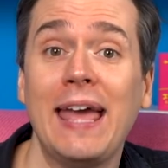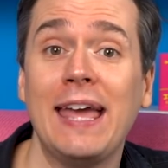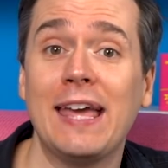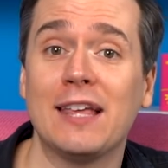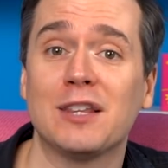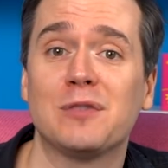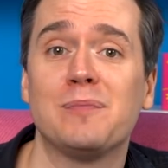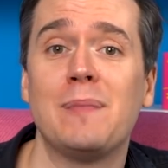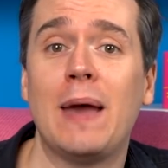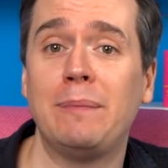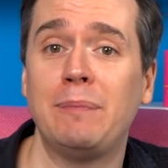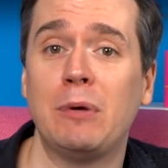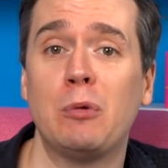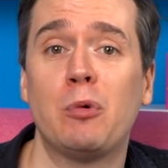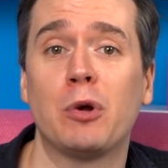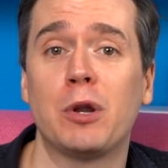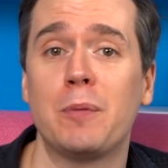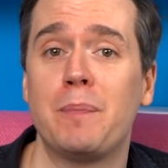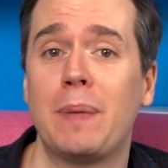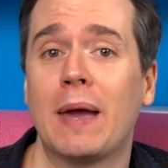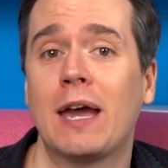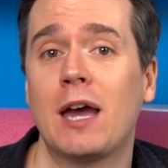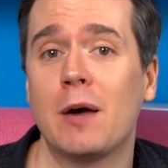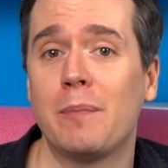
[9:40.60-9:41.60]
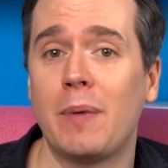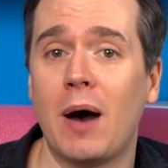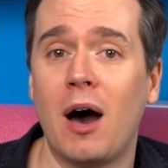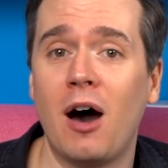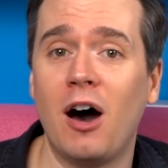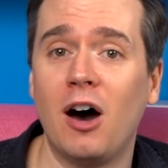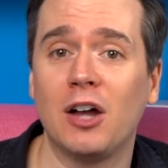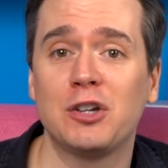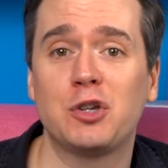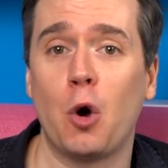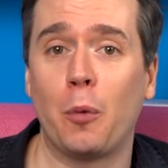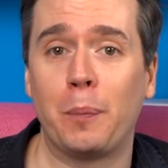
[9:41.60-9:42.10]
it's made me want to pick up a
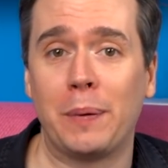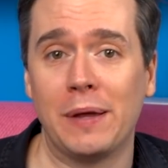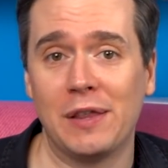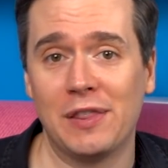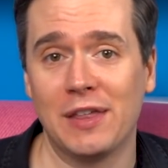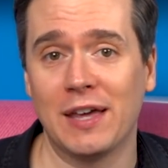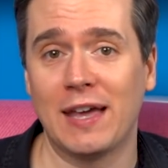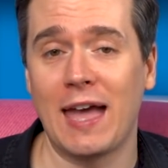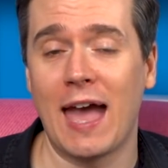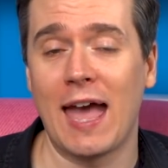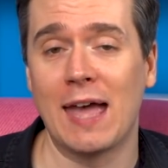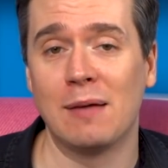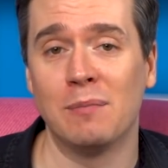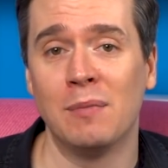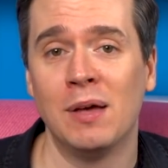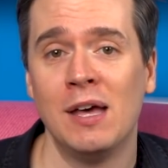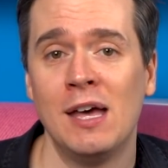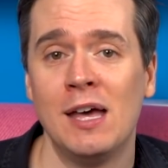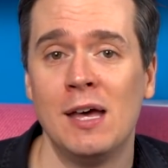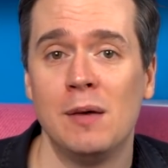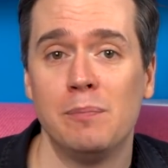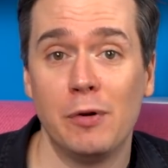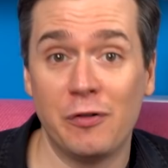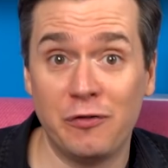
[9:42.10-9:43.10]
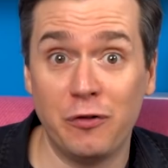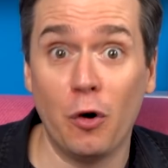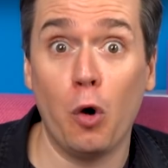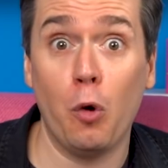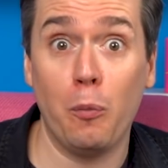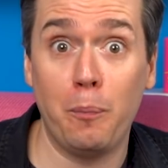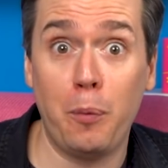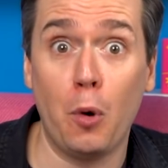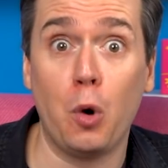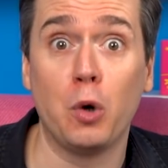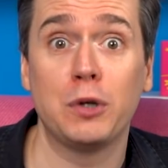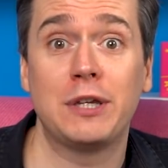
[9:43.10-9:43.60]
hard copy of the game, before
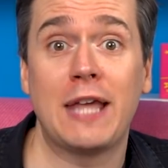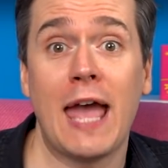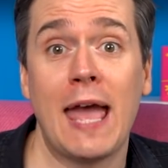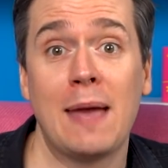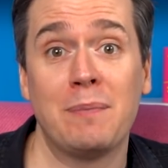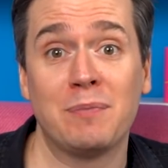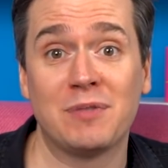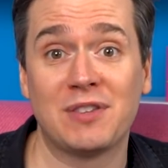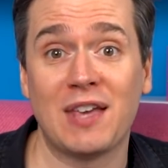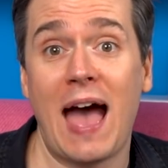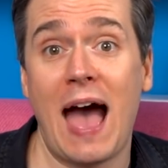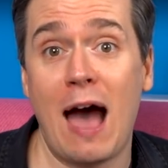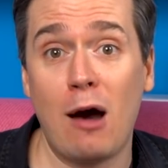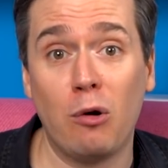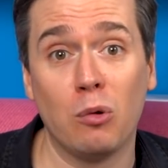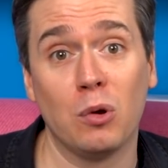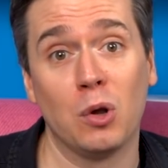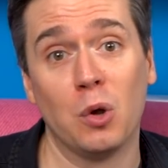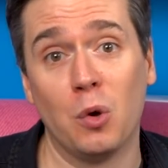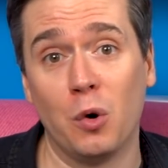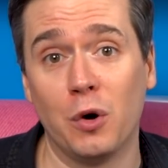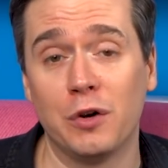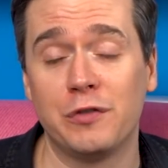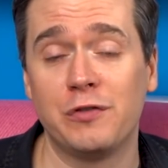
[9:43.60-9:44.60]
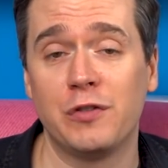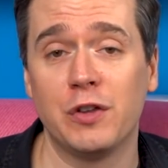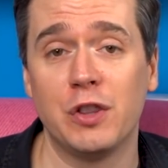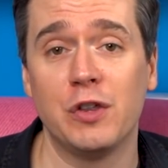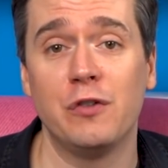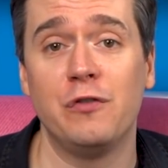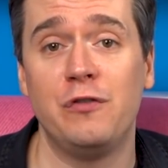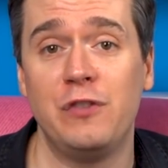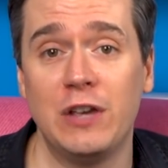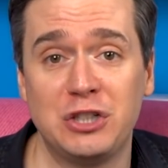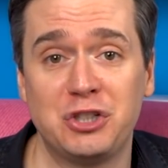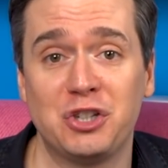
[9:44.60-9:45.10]
board games are outlawed for the
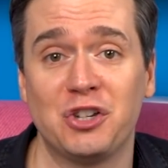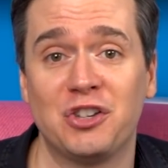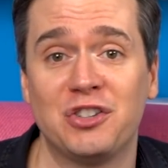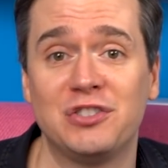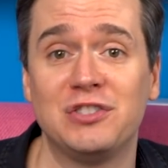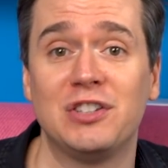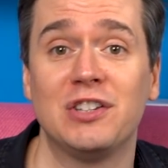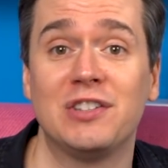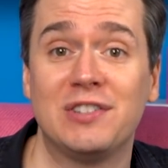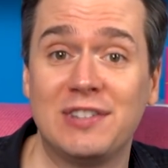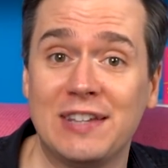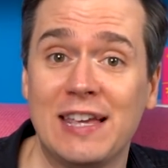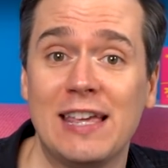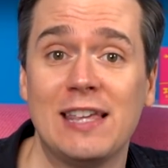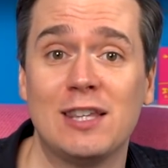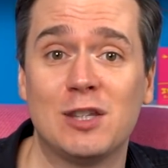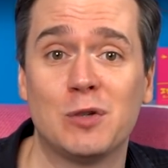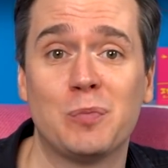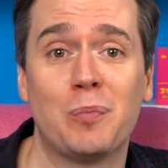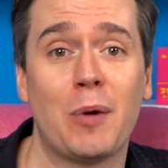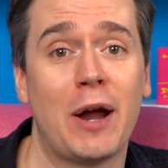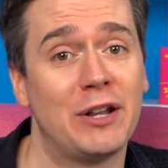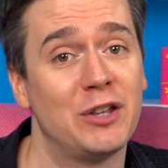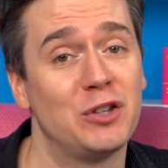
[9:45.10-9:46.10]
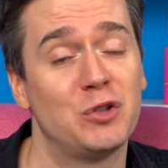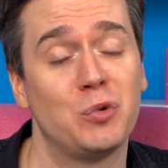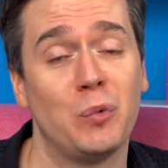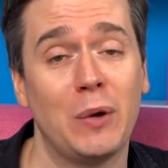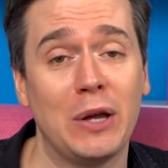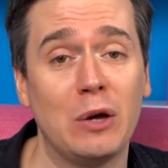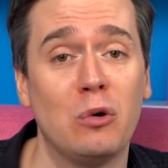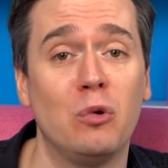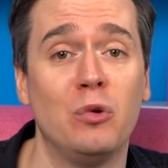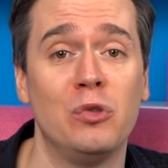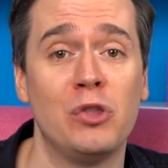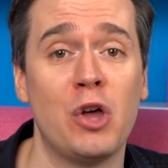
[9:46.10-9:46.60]
vicious disease spreaders we
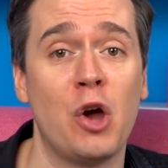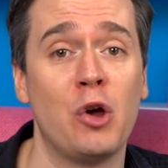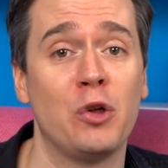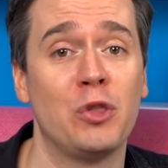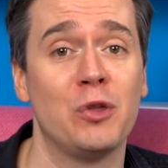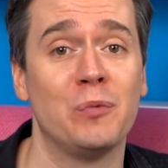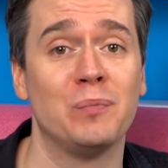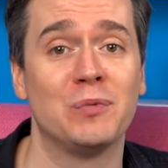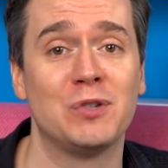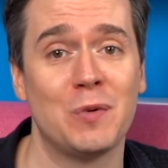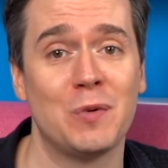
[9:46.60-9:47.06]
all know them to